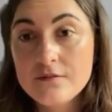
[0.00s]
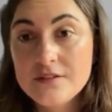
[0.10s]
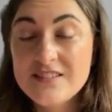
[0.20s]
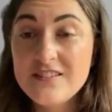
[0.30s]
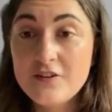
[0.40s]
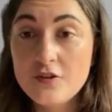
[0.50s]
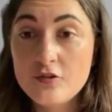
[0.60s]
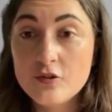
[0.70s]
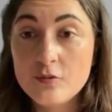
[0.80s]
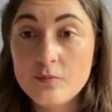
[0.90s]
it's not
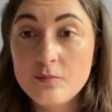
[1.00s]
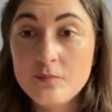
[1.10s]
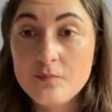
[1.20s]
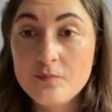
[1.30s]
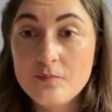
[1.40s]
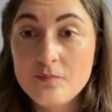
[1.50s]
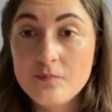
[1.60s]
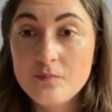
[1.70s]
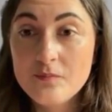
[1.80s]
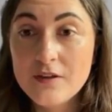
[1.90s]
untrue.
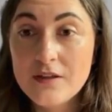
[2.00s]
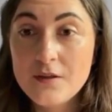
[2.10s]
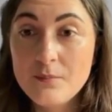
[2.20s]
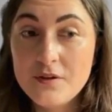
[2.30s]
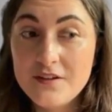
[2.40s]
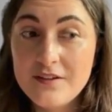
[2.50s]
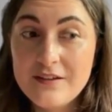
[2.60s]
But